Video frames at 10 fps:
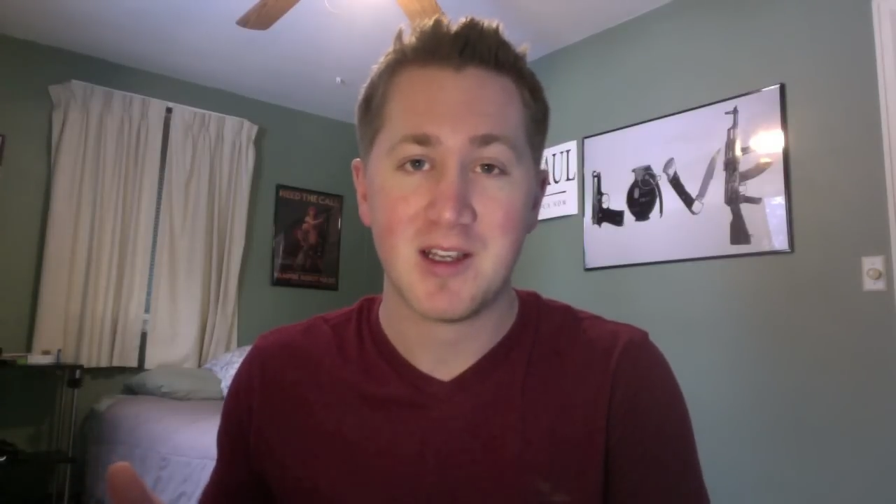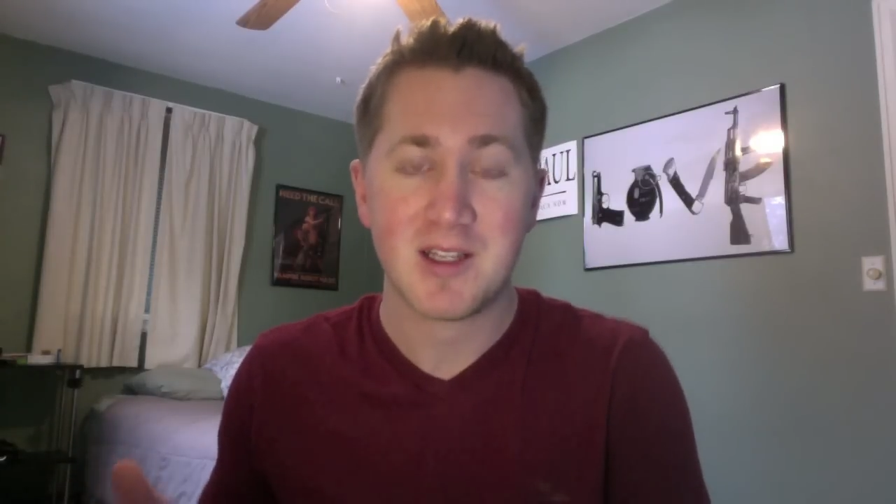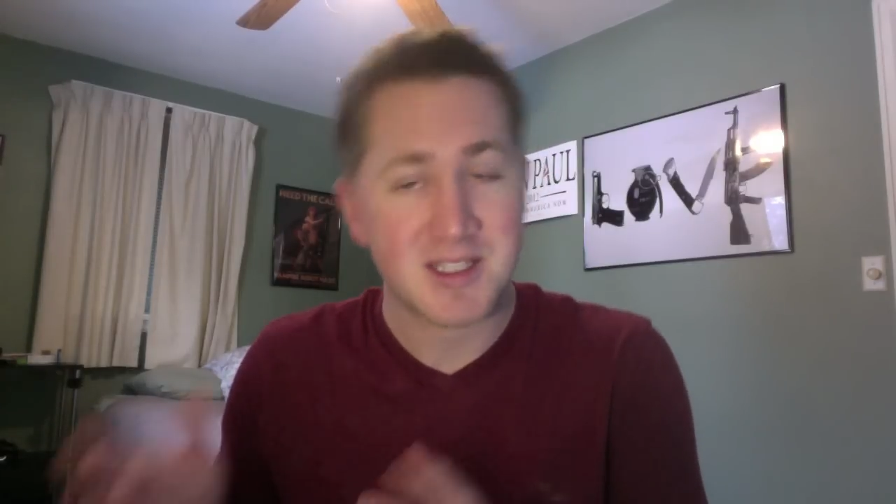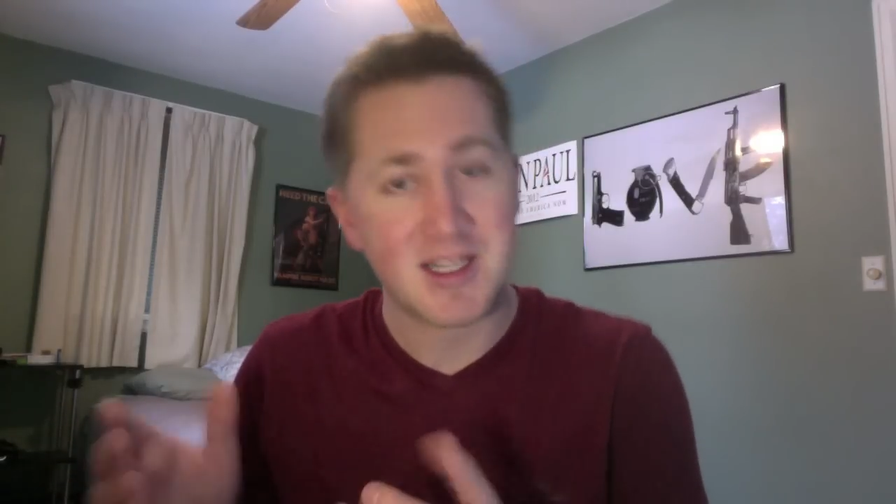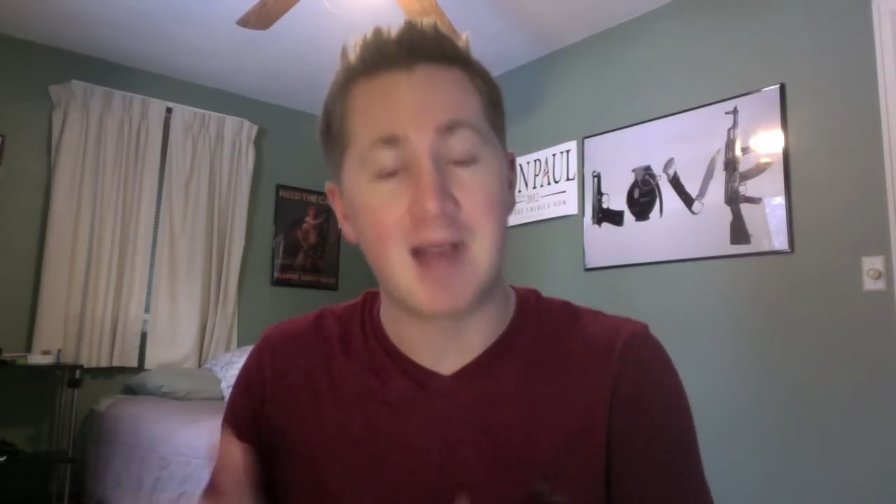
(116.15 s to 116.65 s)

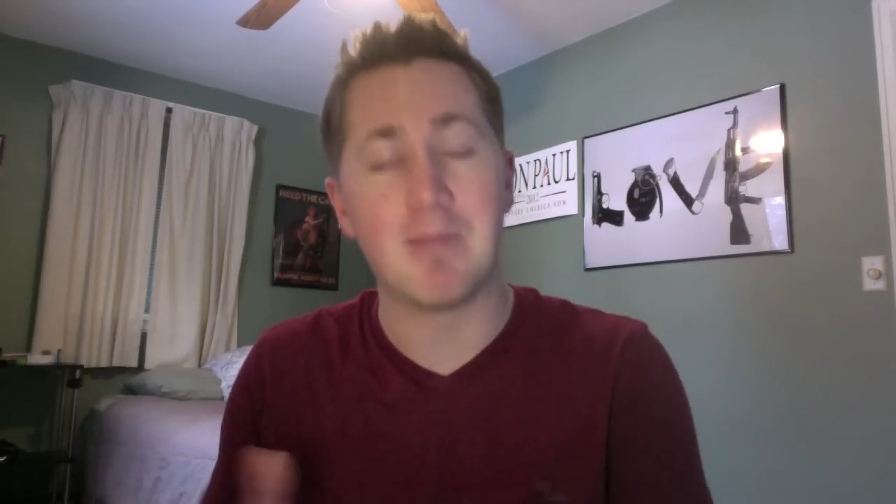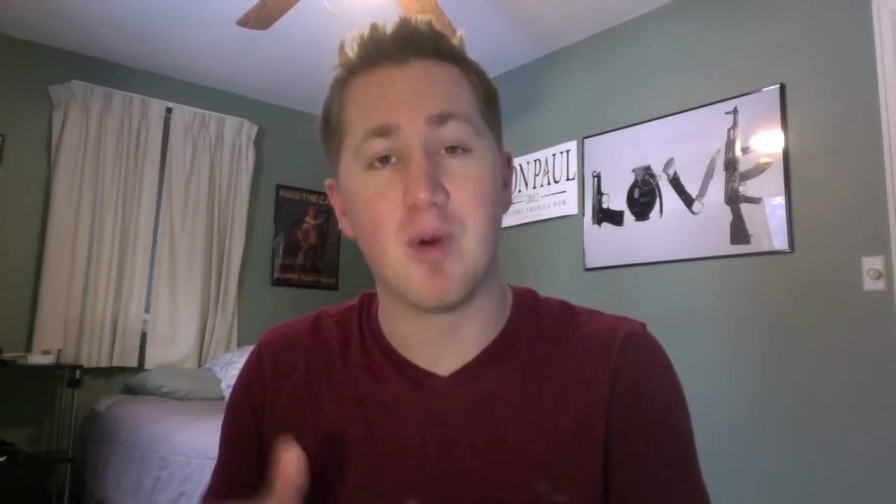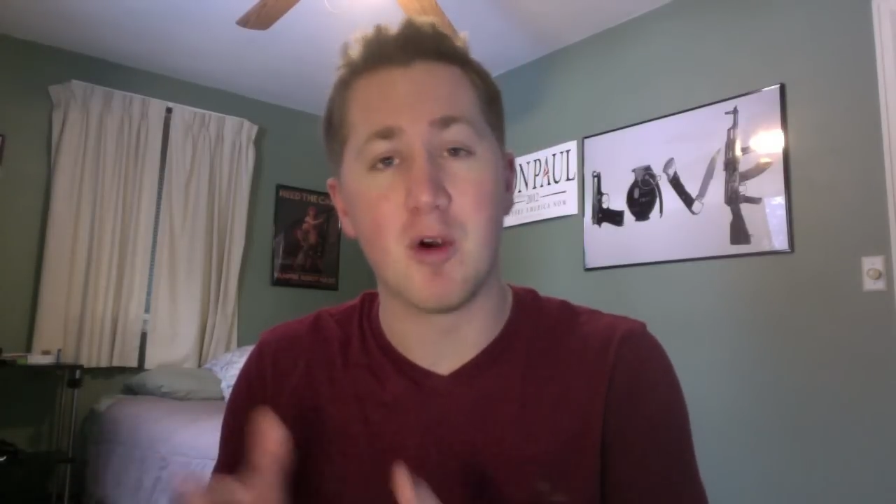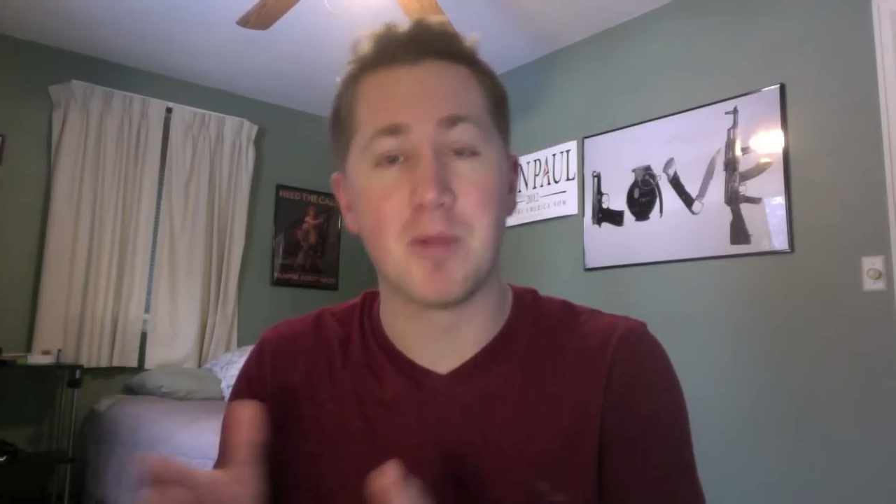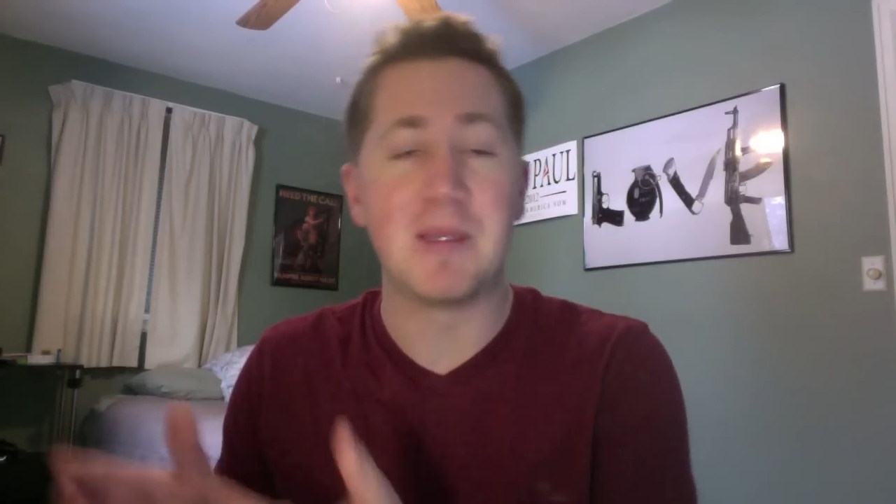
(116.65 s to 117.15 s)
stop
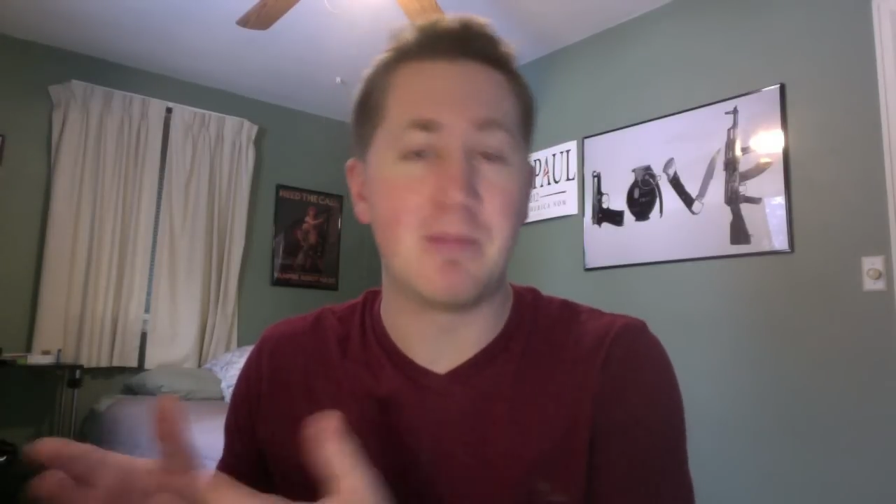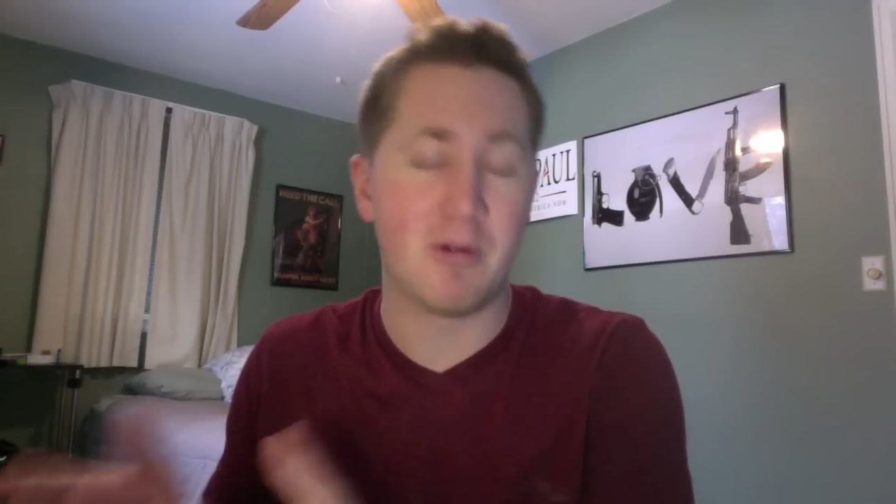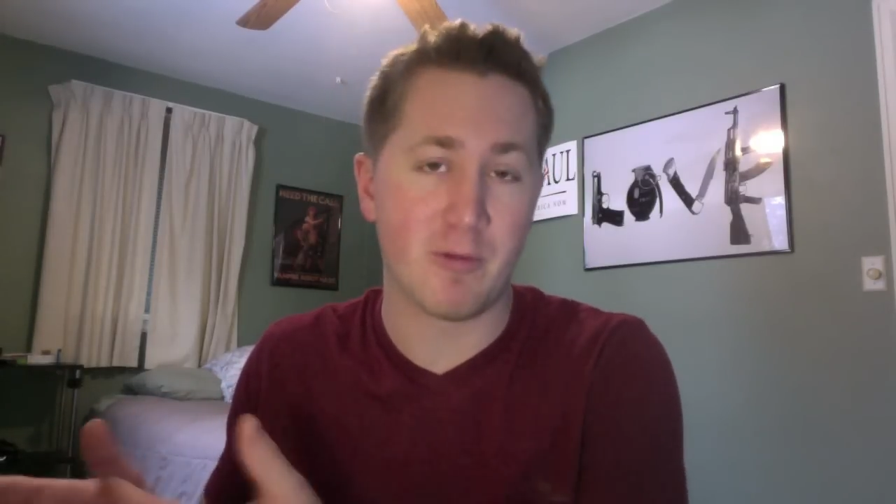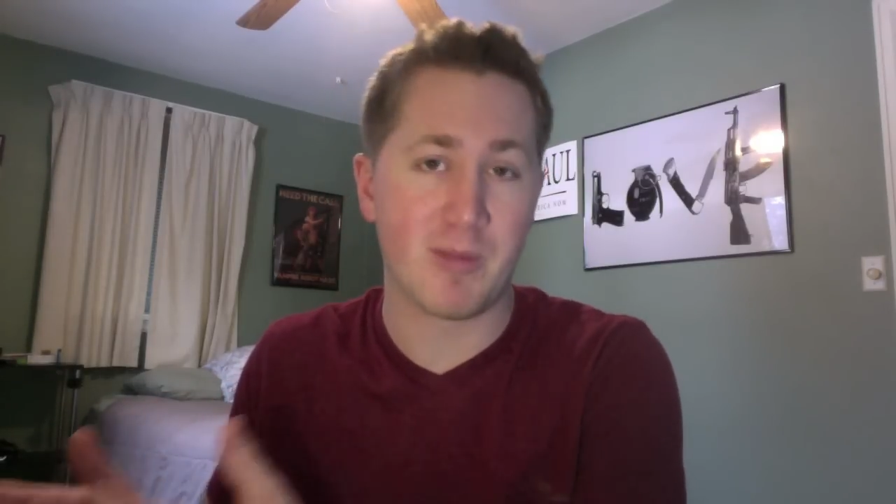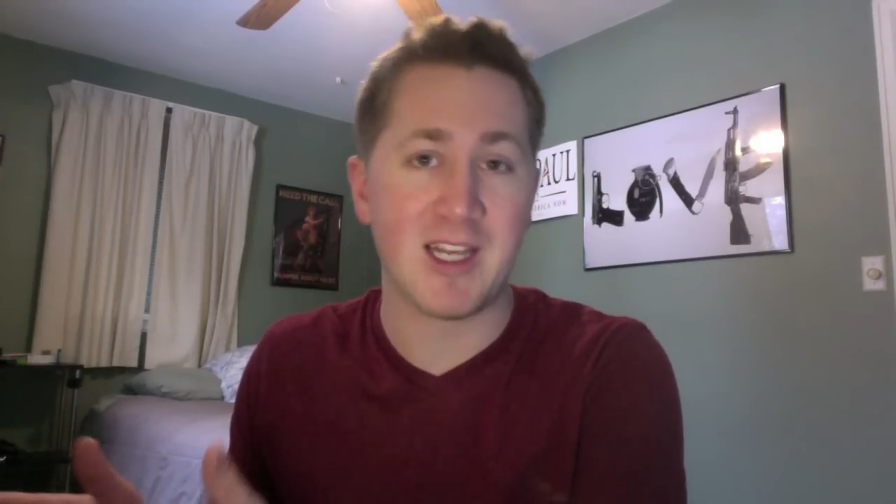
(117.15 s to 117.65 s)
more people
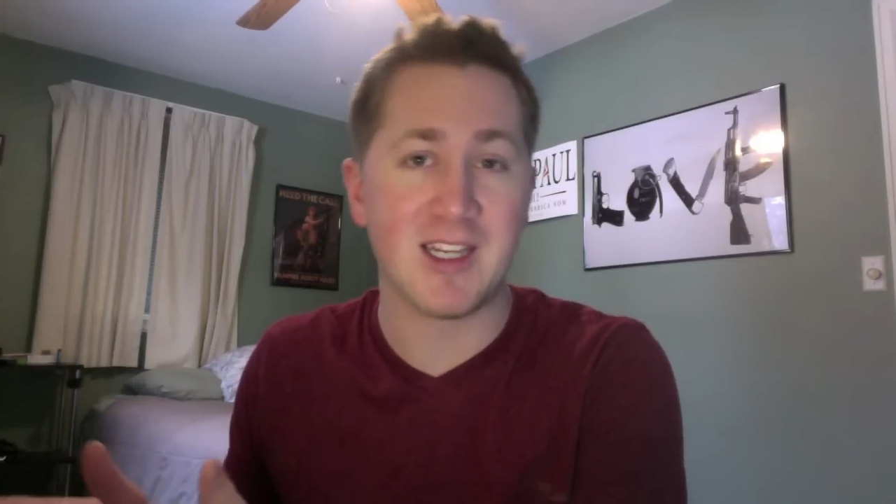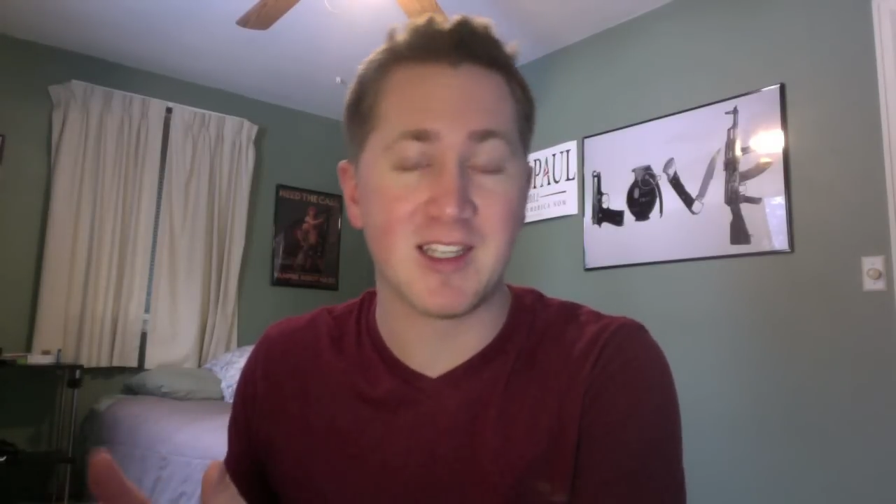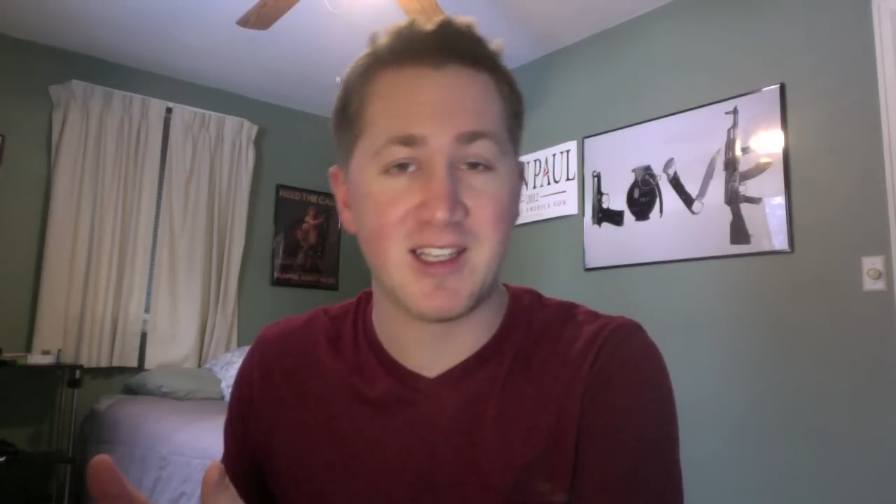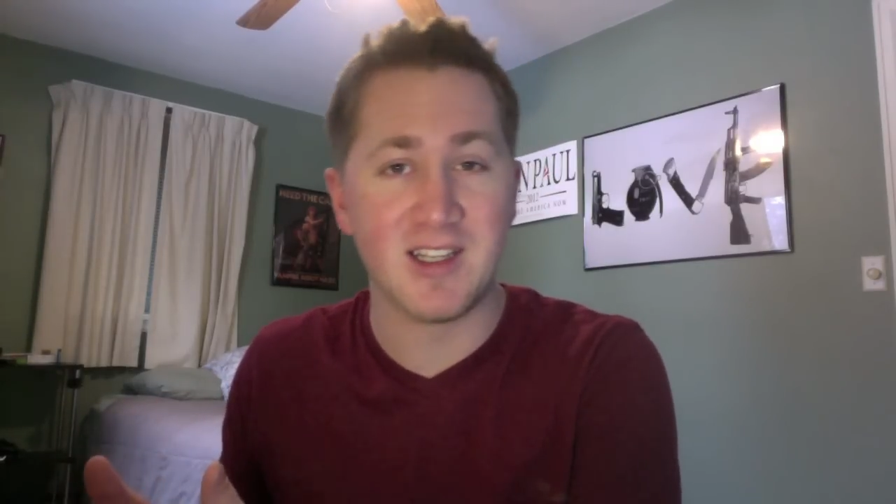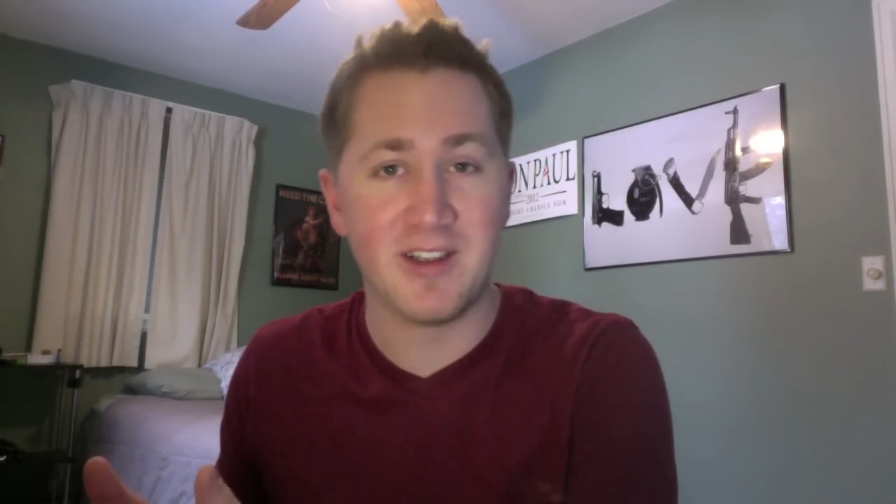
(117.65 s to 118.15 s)
from getting
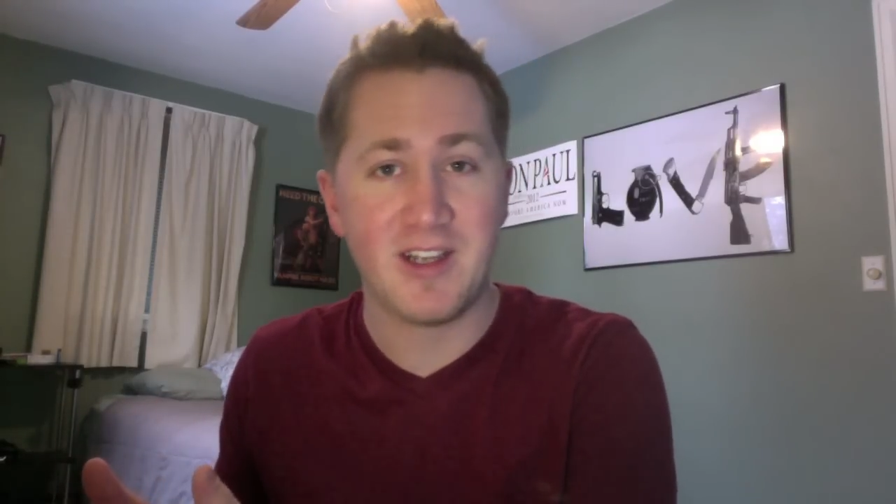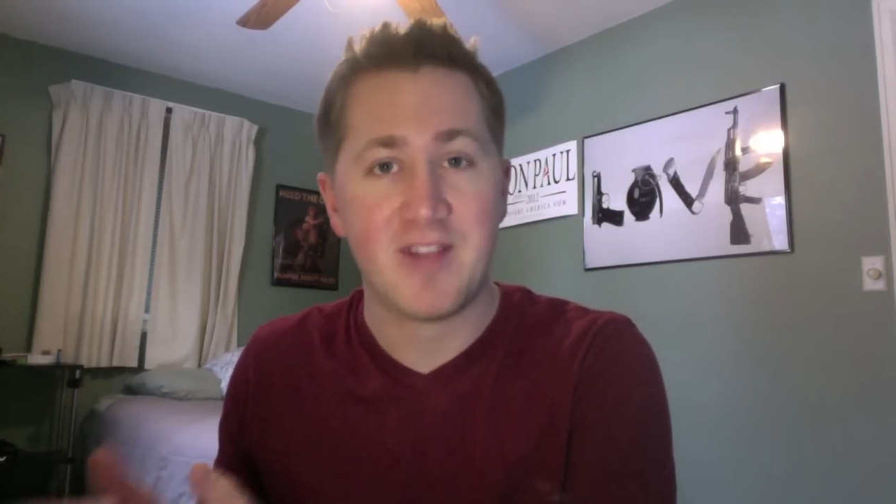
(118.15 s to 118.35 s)
killed